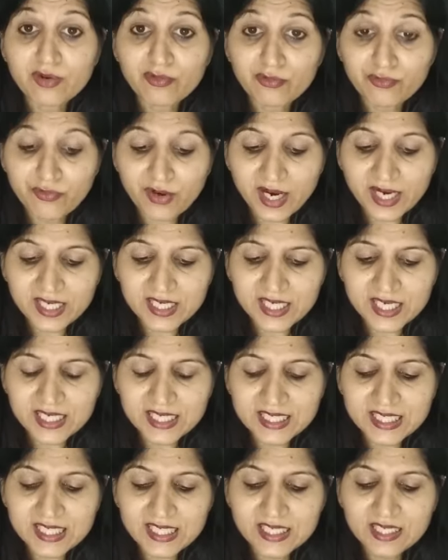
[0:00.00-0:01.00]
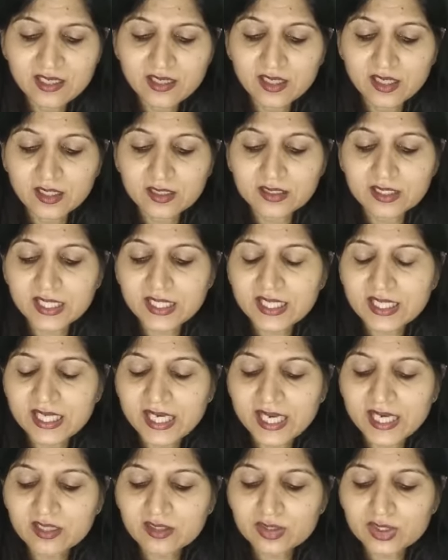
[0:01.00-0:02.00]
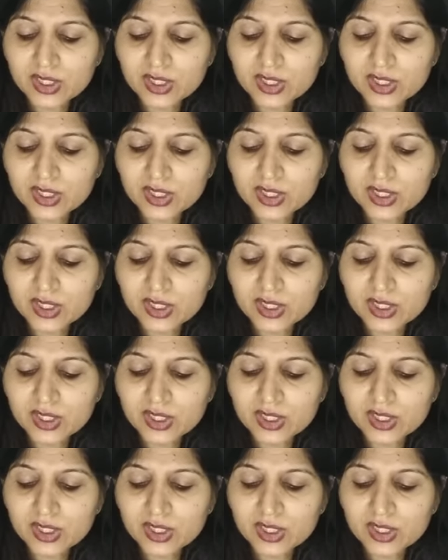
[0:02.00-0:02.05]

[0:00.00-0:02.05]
Finally, the king